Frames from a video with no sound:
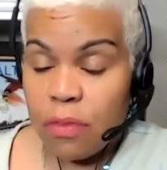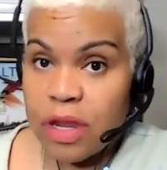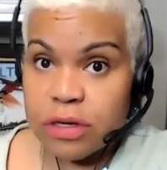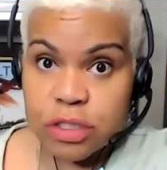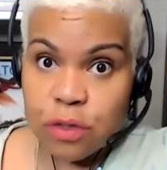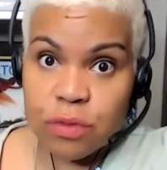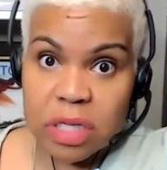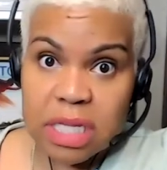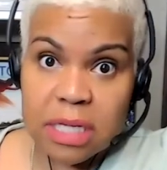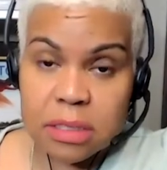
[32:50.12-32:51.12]
There are certain
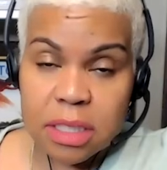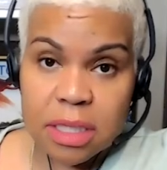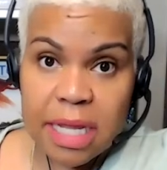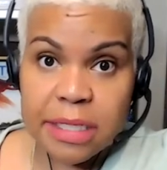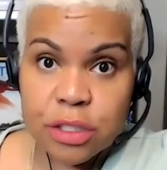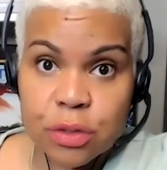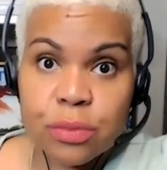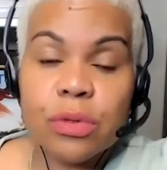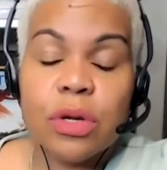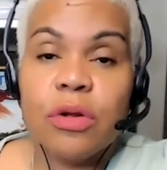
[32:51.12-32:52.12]
things that they do.